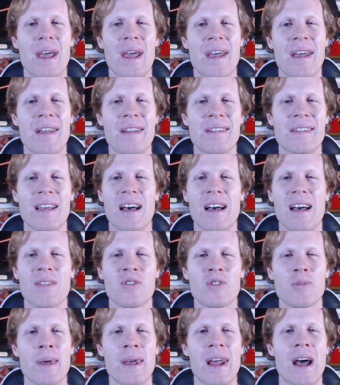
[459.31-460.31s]
and
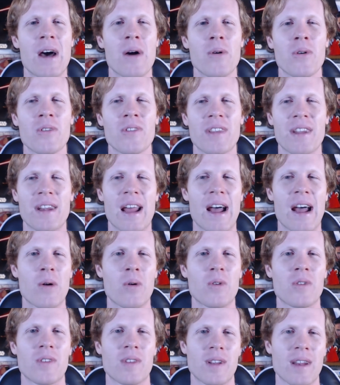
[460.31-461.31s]
I've spent hours and
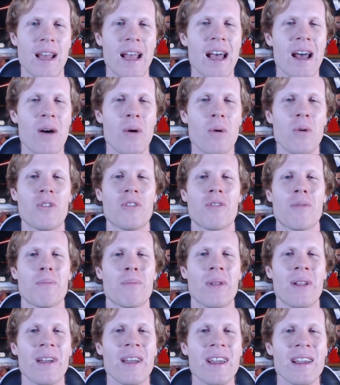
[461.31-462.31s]
hours and hours
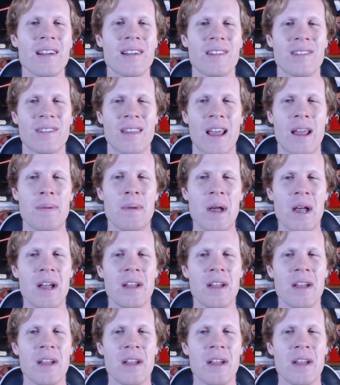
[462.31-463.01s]
playing this game.